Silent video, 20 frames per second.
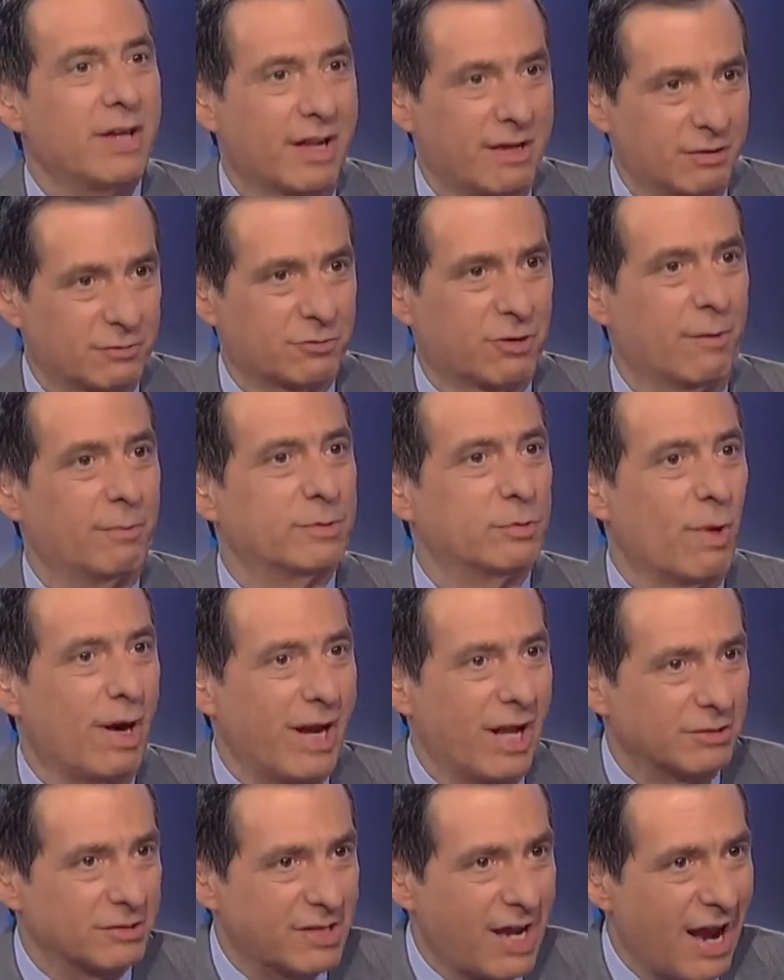Donald Trump's
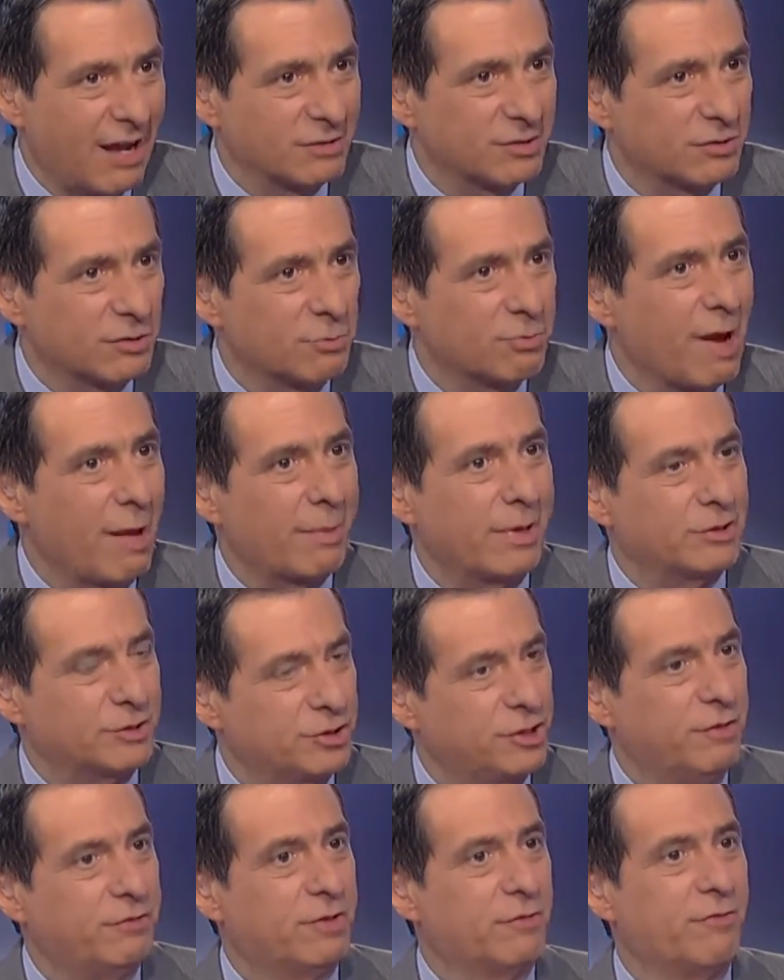White House counselor, probably his
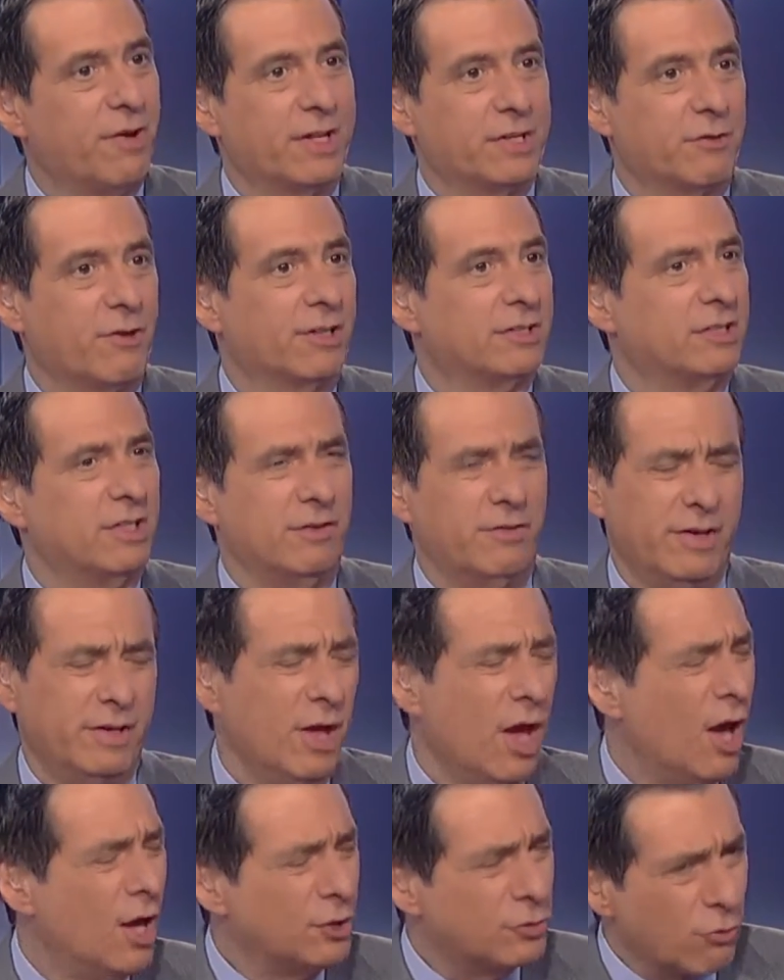chief defender on TV,